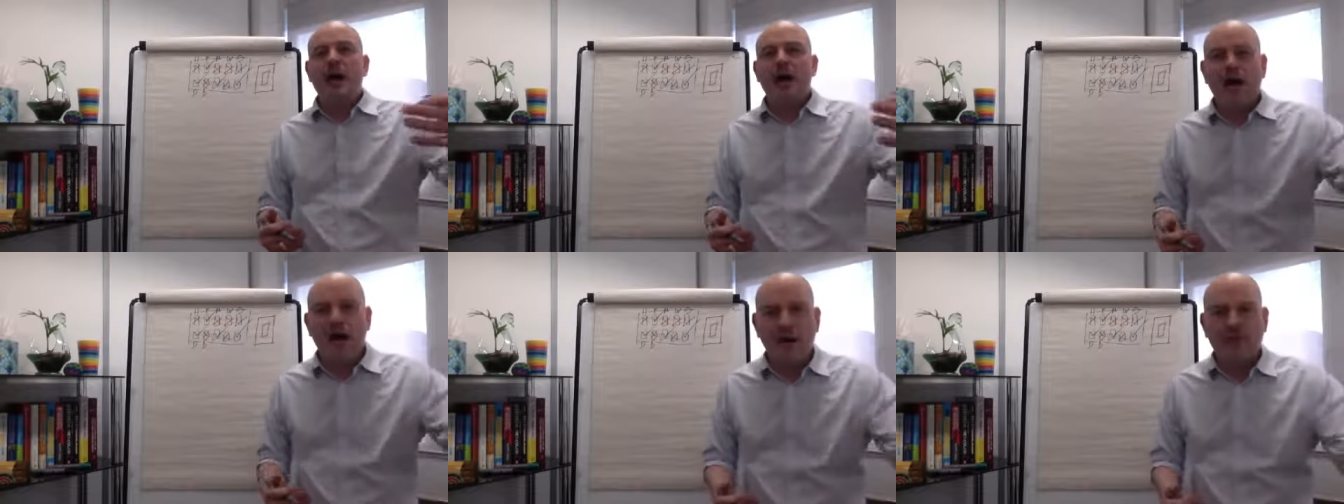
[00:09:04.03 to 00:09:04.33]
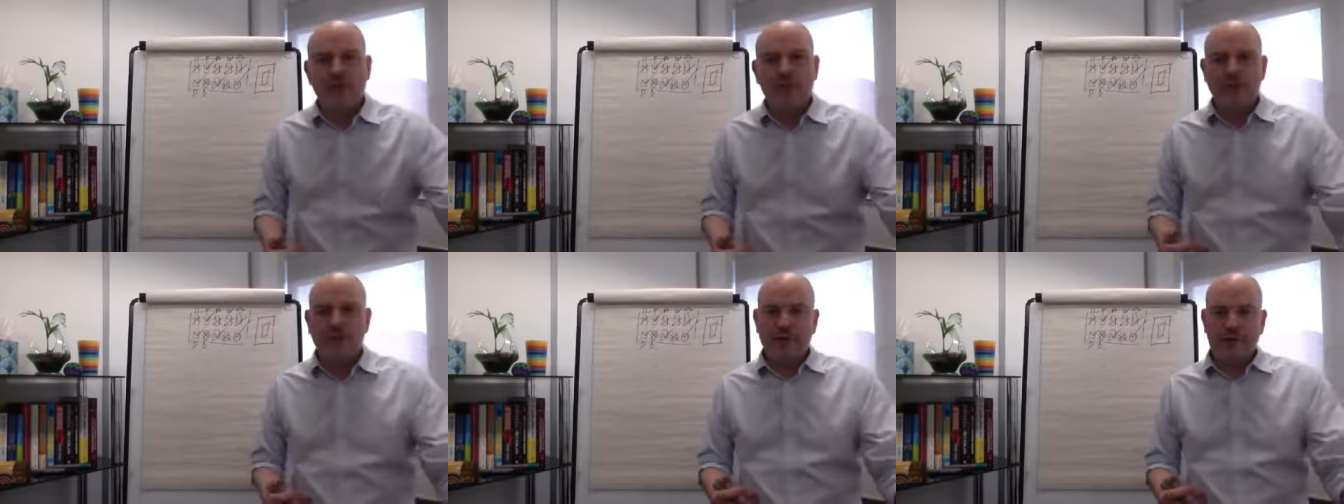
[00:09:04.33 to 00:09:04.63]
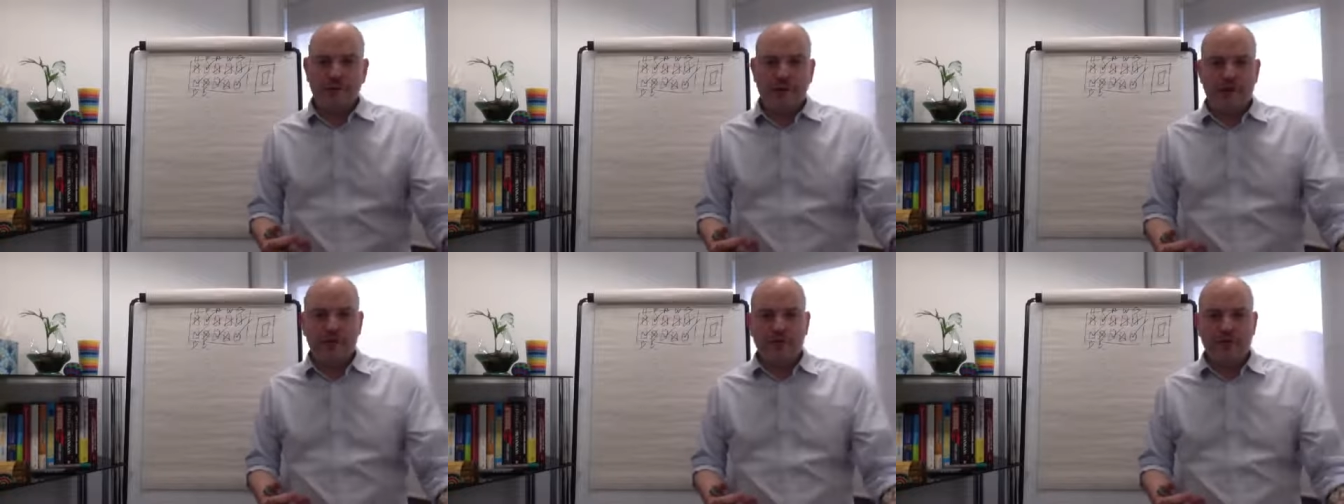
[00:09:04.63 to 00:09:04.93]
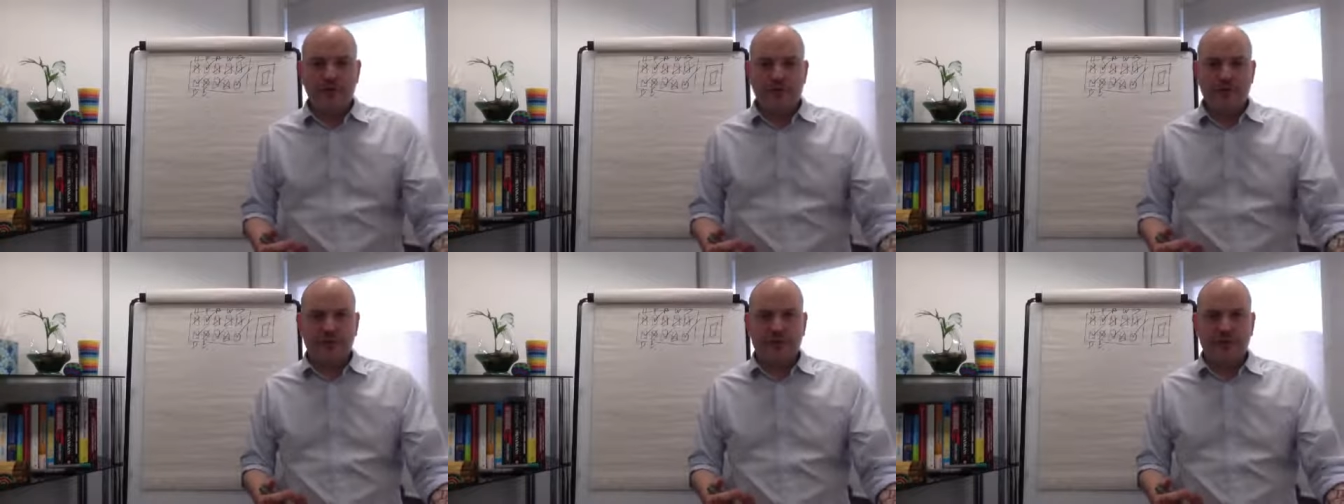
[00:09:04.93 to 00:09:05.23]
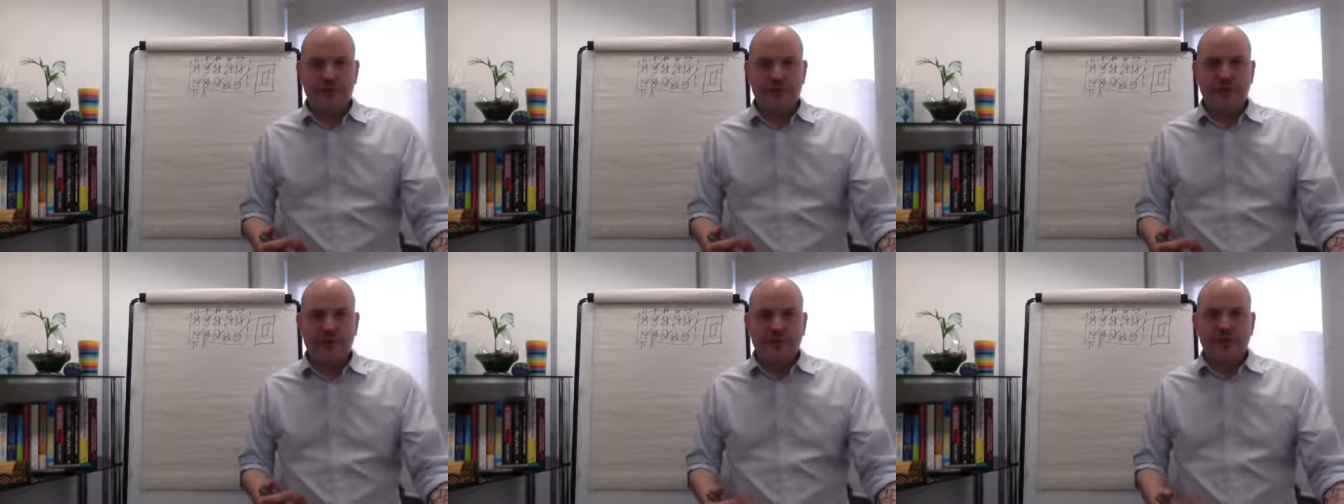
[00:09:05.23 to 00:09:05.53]
other
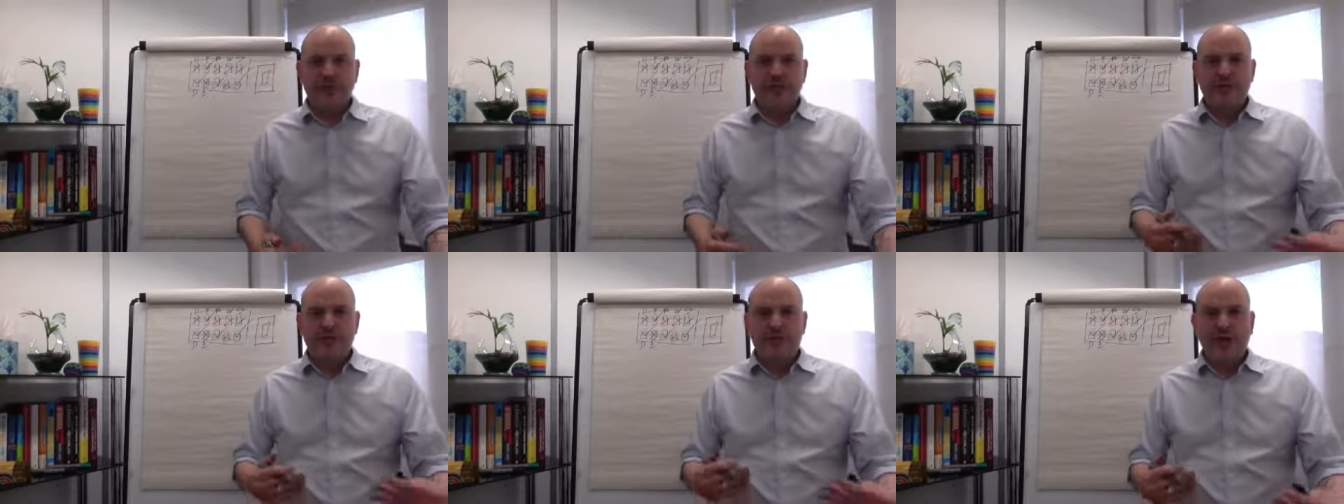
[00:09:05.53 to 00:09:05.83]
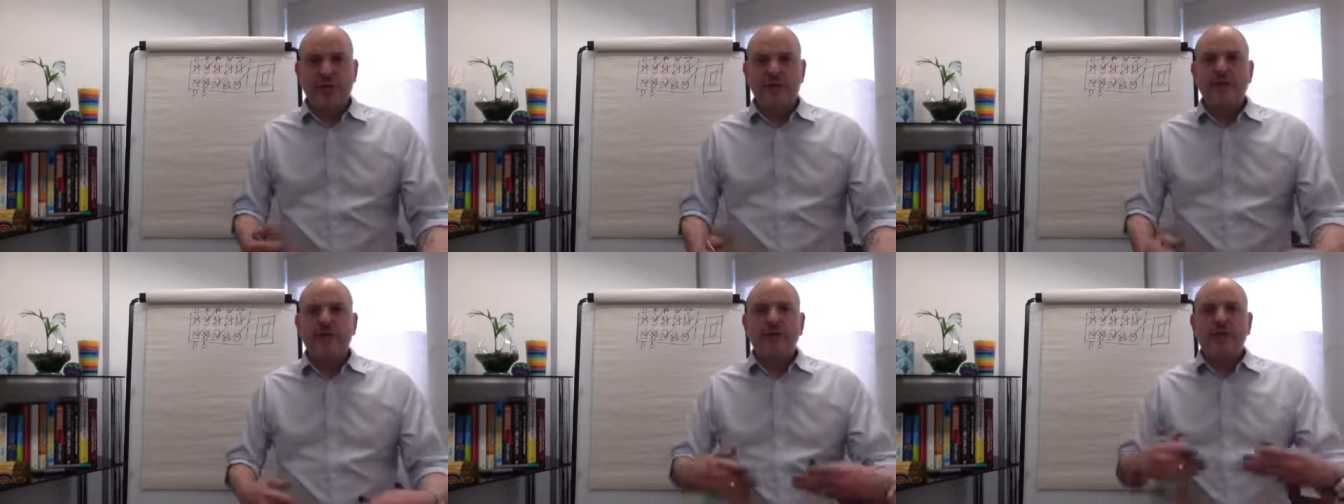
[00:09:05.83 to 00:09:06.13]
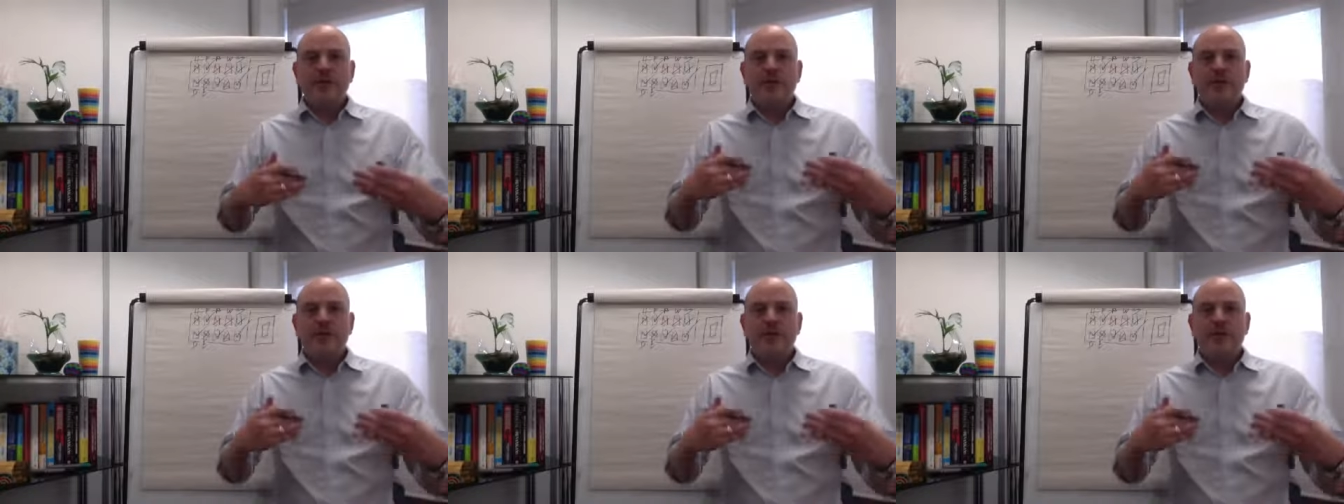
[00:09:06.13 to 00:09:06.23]
emotions. So